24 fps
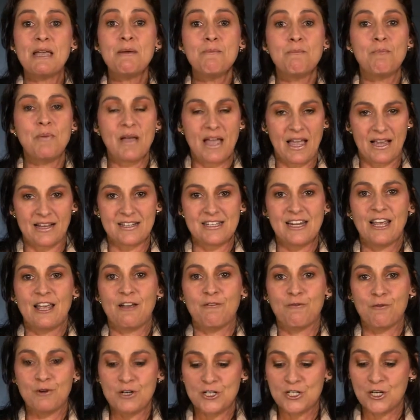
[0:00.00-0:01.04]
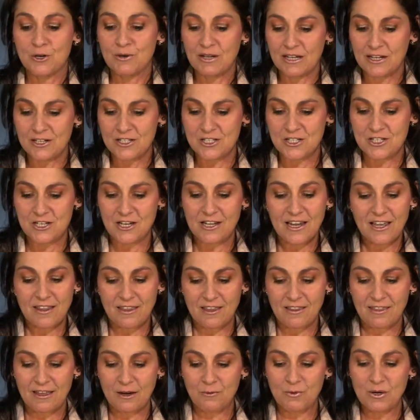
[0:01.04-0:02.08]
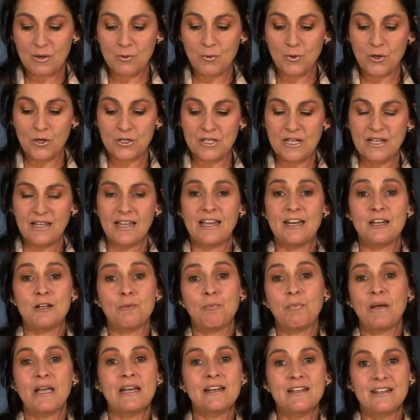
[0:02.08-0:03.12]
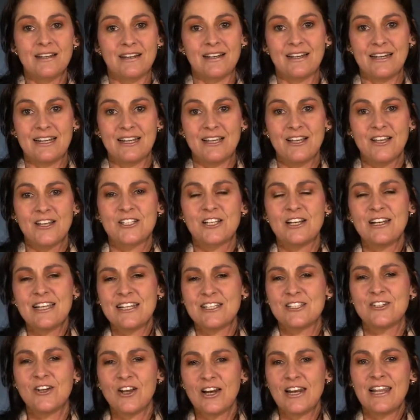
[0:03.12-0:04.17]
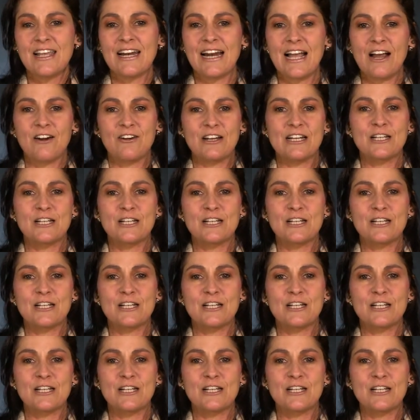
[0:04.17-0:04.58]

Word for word: impact if we're doing it together than we would independently. So let's not let our